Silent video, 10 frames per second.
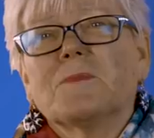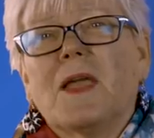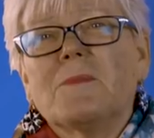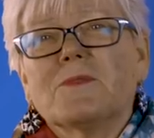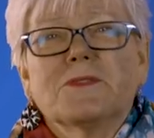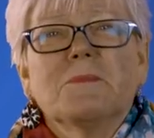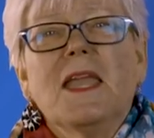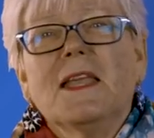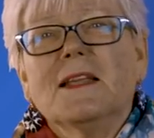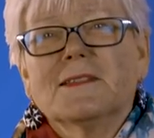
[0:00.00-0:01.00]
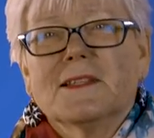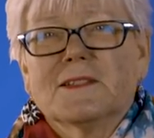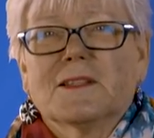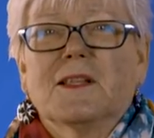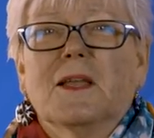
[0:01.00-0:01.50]
papers making
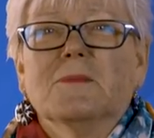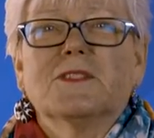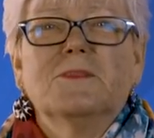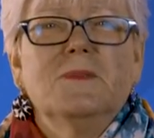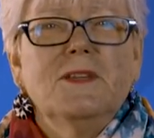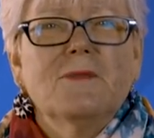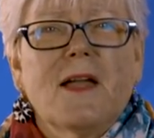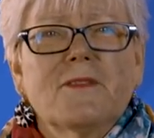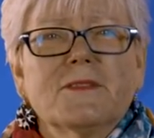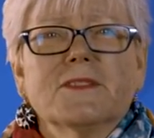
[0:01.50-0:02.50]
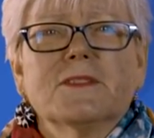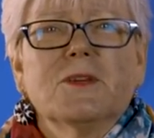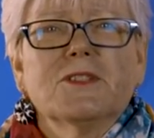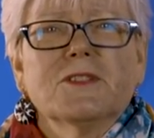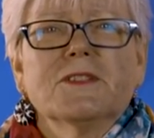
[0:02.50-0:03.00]
such claims to be rather
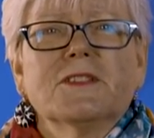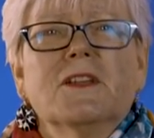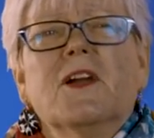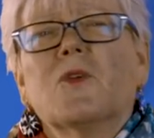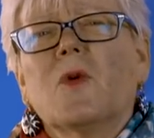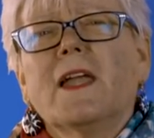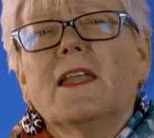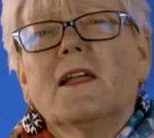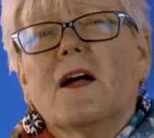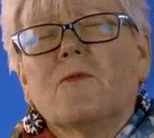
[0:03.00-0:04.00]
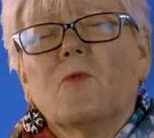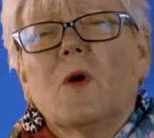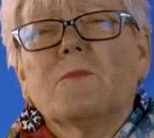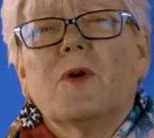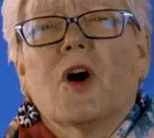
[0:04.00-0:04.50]
suspicious, writing of
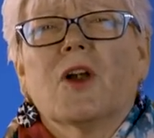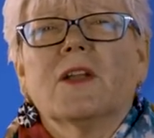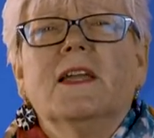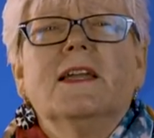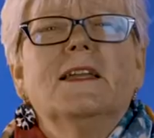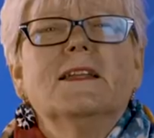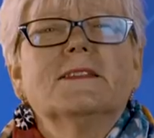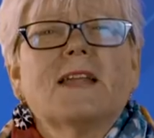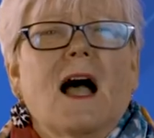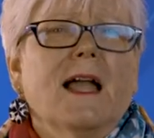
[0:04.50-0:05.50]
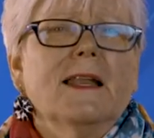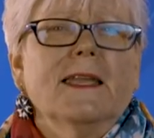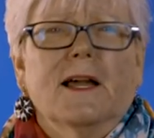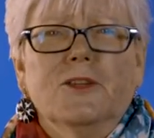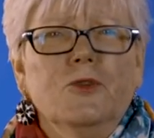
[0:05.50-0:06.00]
one part, it's
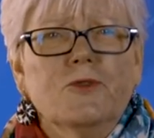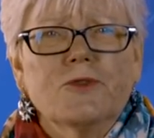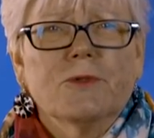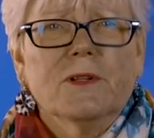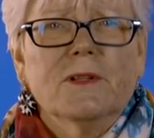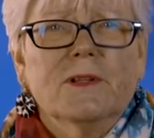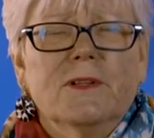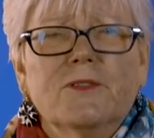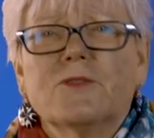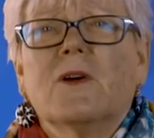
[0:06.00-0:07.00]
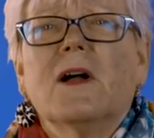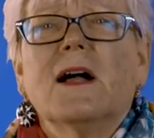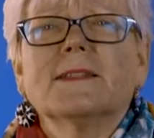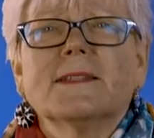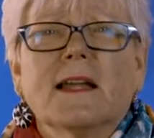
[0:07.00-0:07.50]
highly unusual to draw
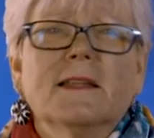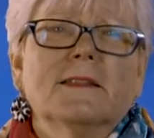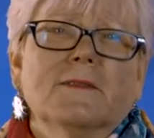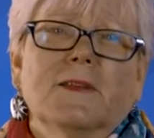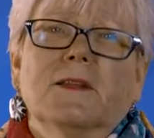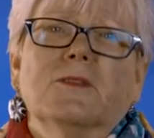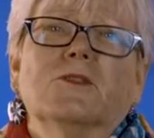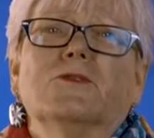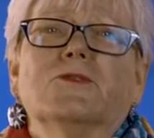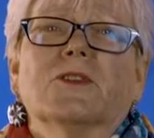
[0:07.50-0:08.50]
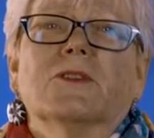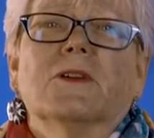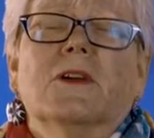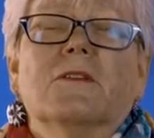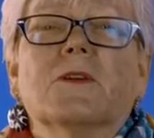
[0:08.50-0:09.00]
a scientific conclusion
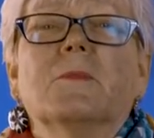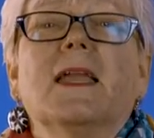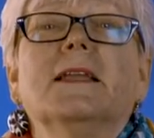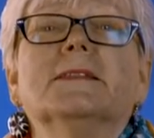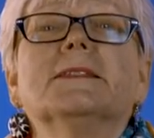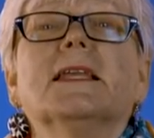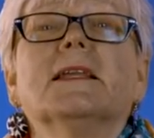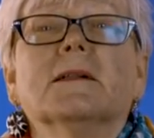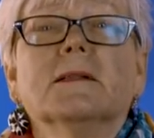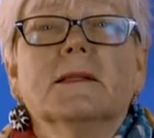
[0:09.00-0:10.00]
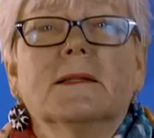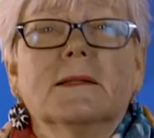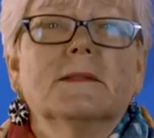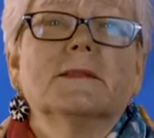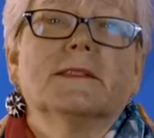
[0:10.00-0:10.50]
from a single
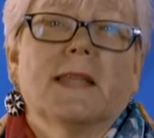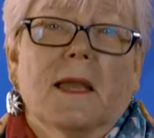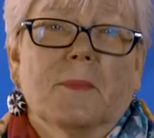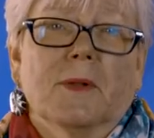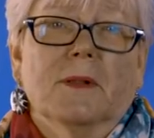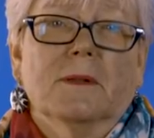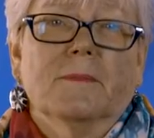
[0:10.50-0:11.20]
sample.